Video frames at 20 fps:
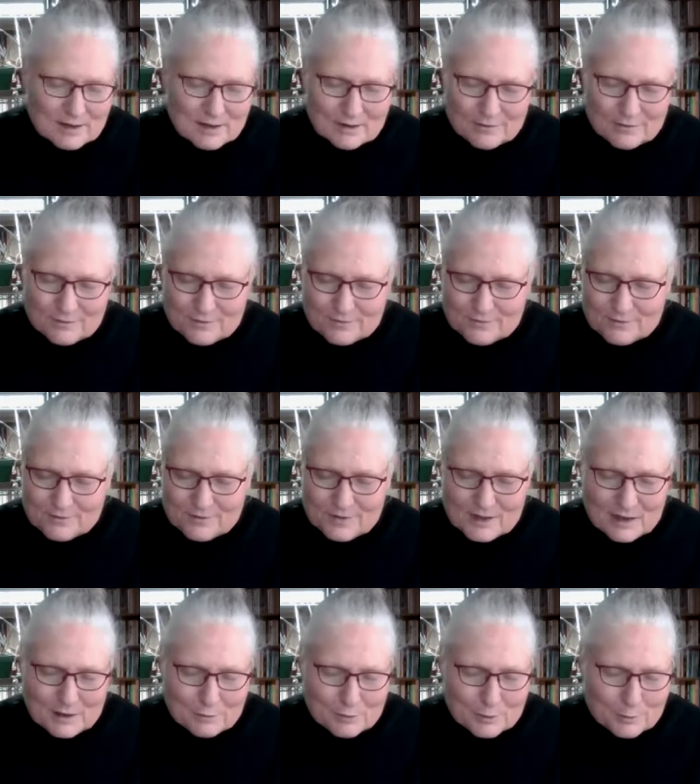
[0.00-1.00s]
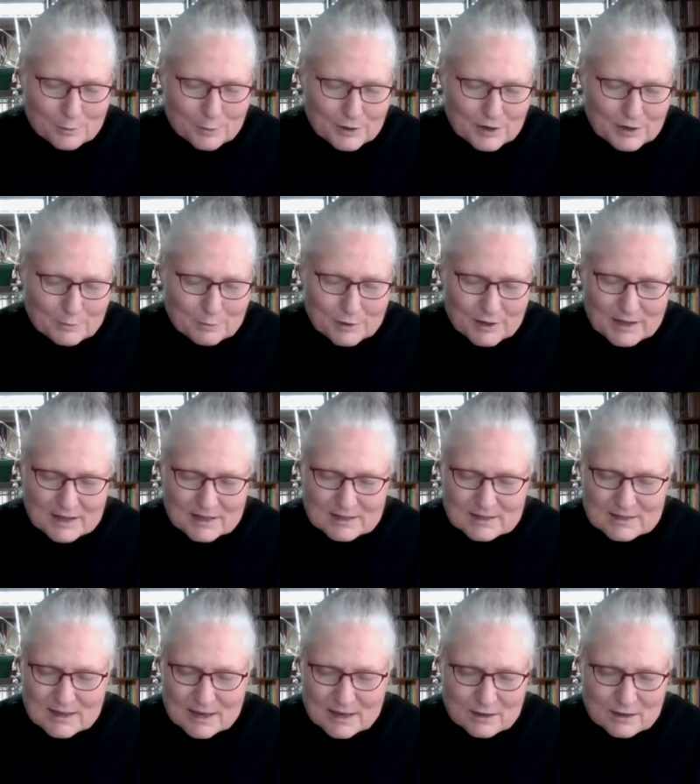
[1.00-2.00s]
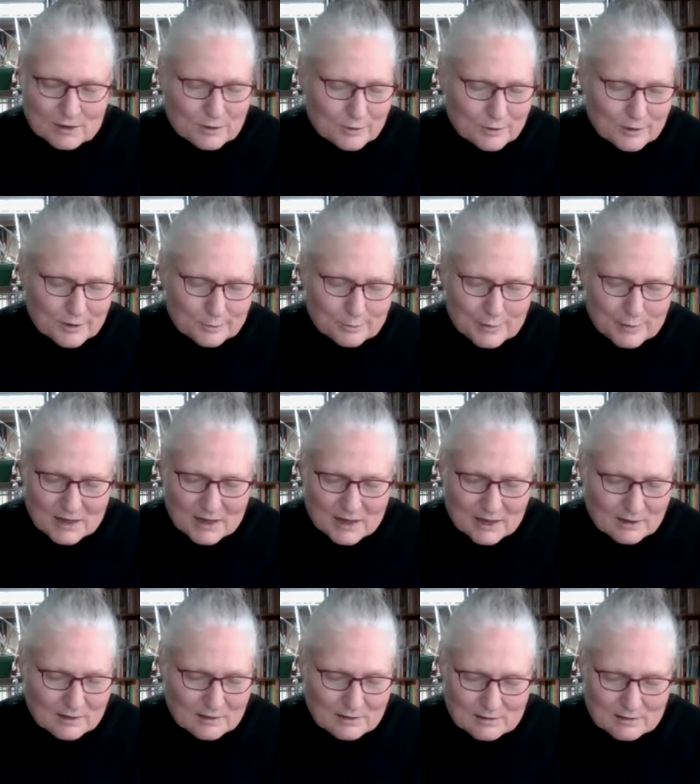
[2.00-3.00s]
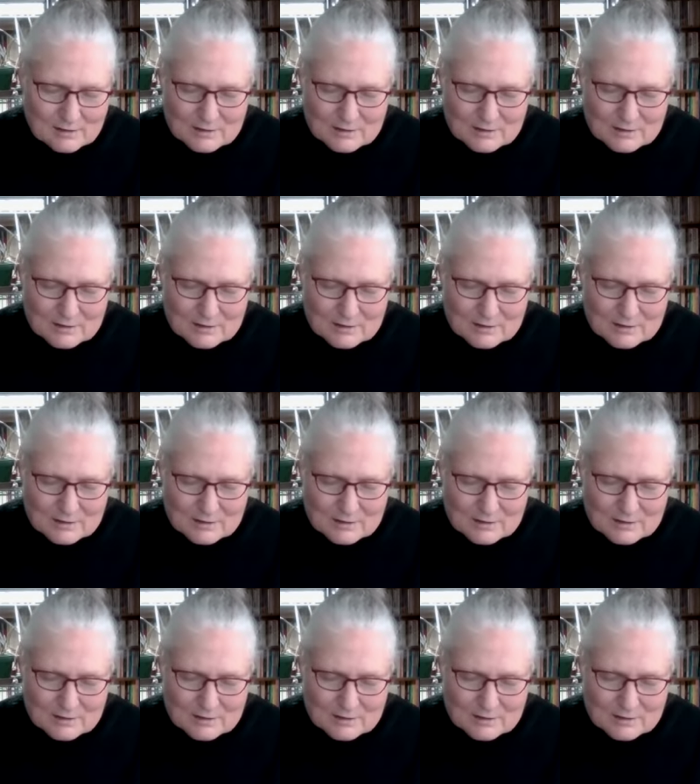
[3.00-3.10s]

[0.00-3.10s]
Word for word: if they were put in place at your bidding.